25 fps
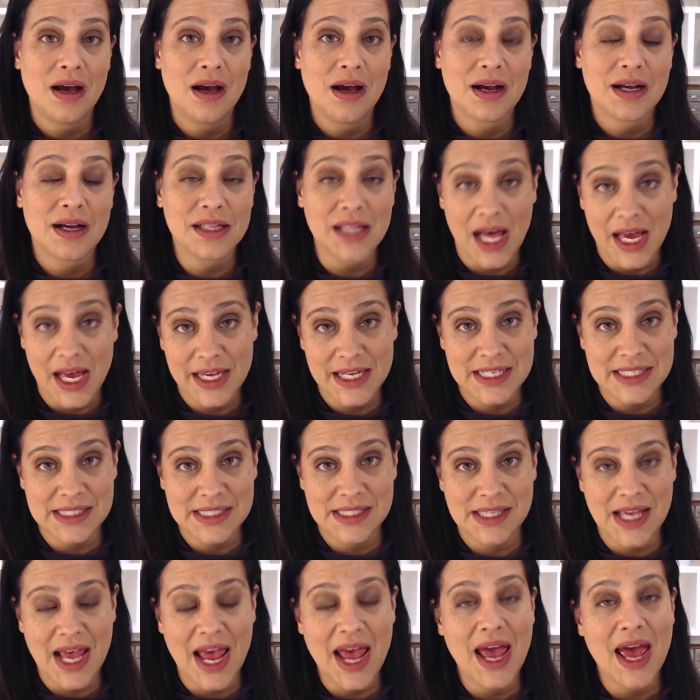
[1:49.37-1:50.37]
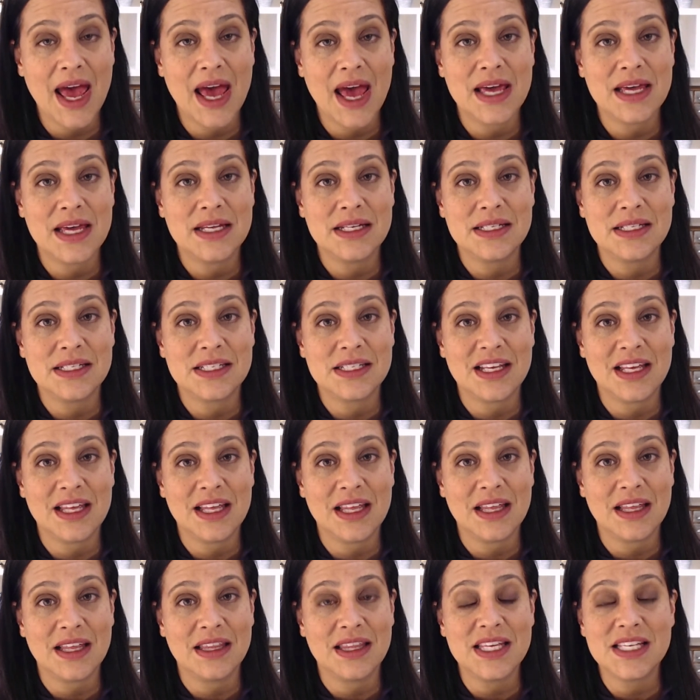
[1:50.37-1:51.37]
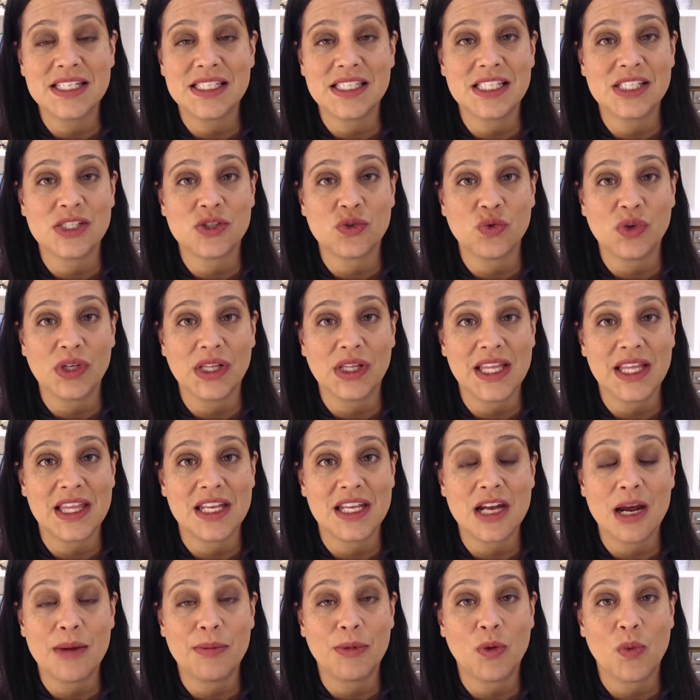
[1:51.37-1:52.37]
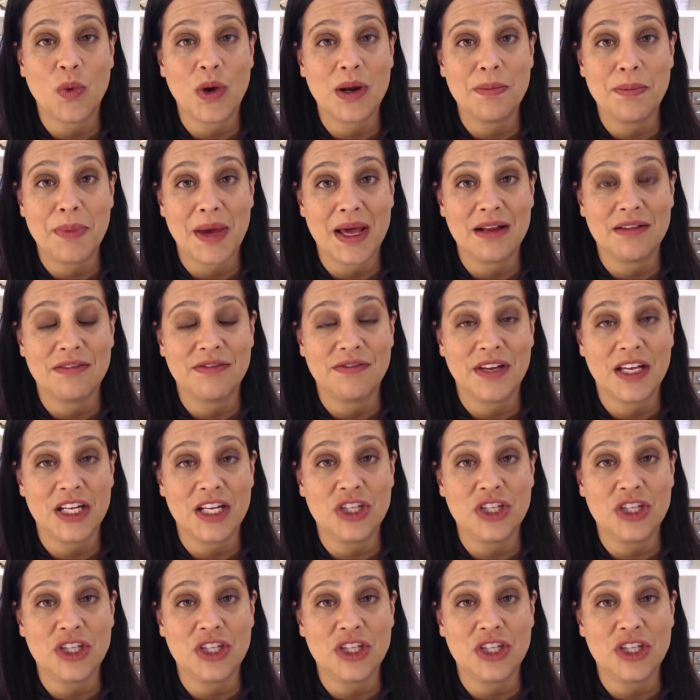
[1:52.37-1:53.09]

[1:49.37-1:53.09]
clients. And this is really the number one benefit.